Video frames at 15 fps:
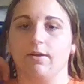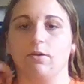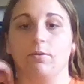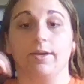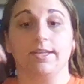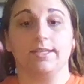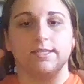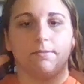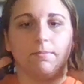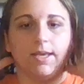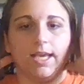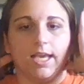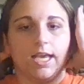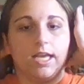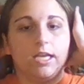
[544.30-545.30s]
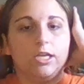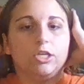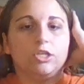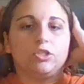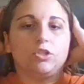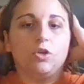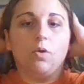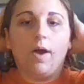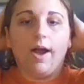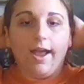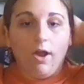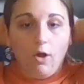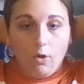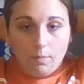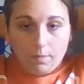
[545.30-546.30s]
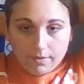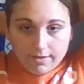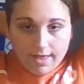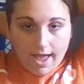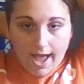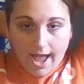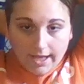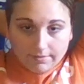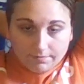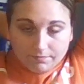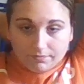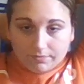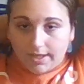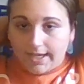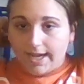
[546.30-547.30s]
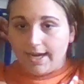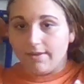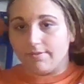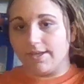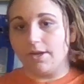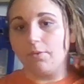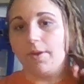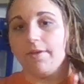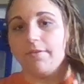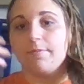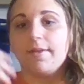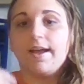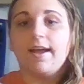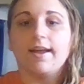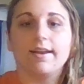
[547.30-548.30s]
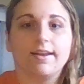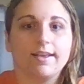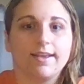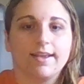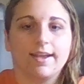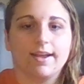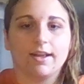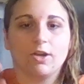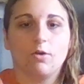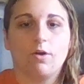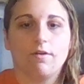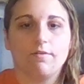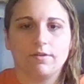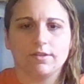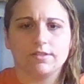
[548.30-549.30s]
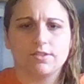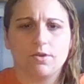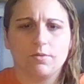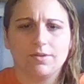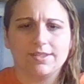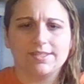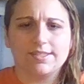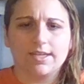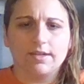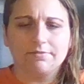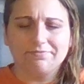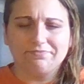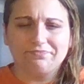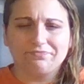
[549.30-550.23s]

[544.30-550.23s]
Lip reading: Arrow-y to me. So I hope that they kind of get away from that and he can kind of go off on his own and stuff.